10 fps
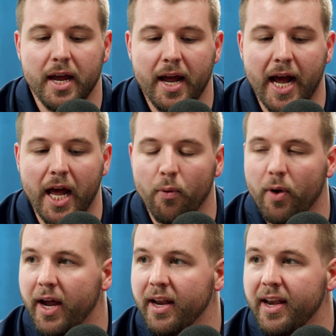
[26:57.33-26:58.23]
How do
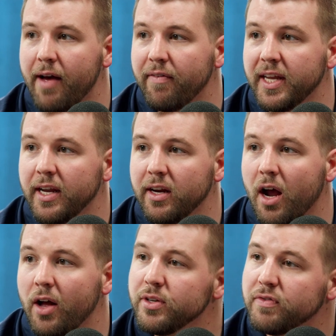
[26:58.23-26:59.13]
I navigate
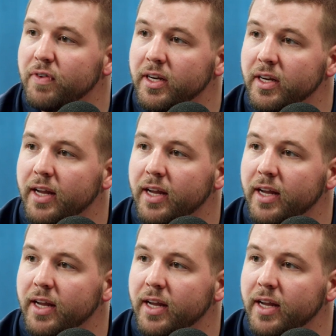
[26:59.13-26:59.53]
college funding?